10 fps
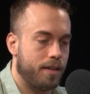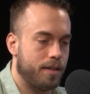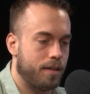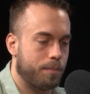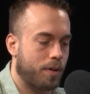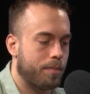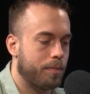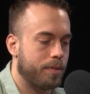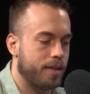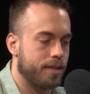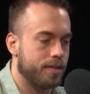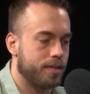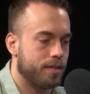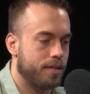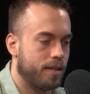it probably
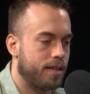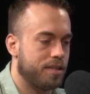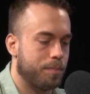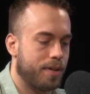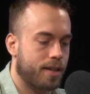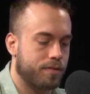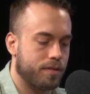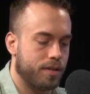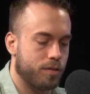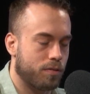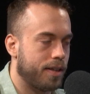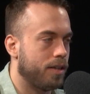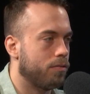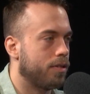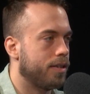is not as impactful as
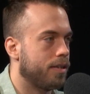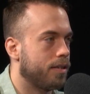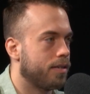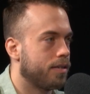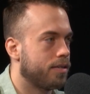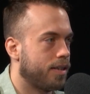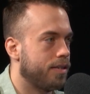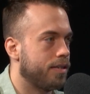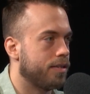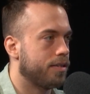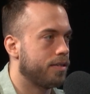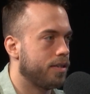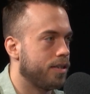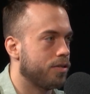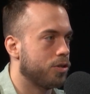writing one sentence
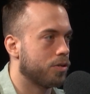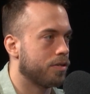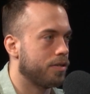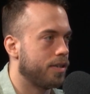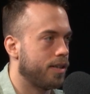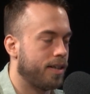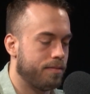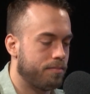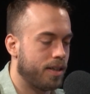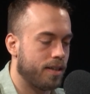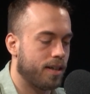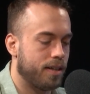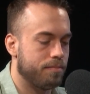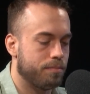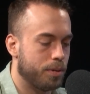in your journal. And
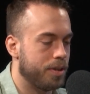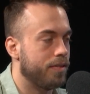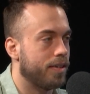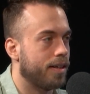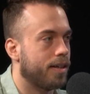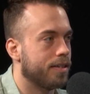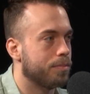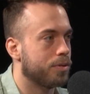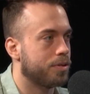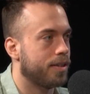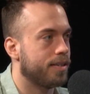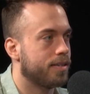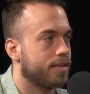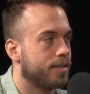I believe that 100%.